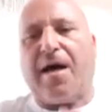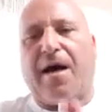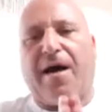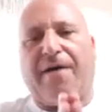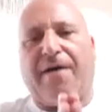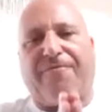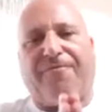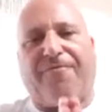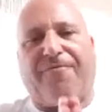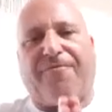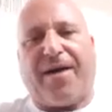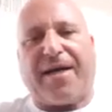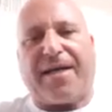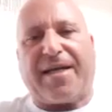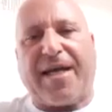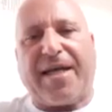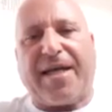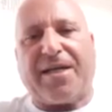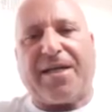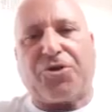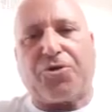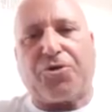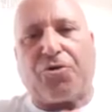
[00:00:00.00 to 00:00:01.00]
a
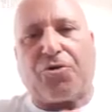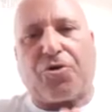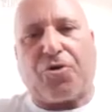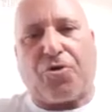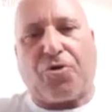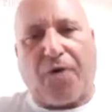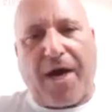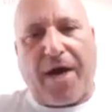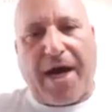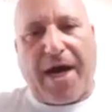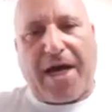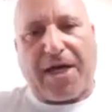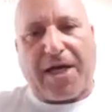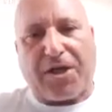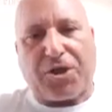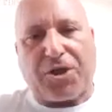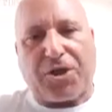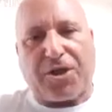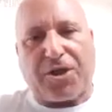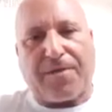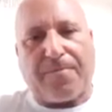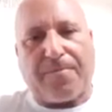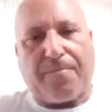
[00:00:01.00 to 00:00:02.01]
financial
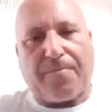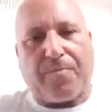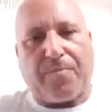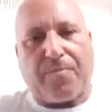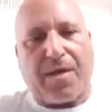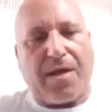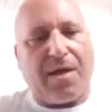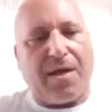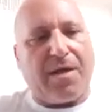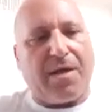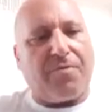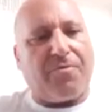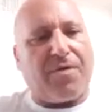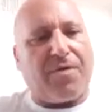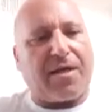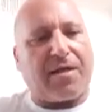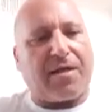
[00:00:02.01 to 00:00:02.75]
crash that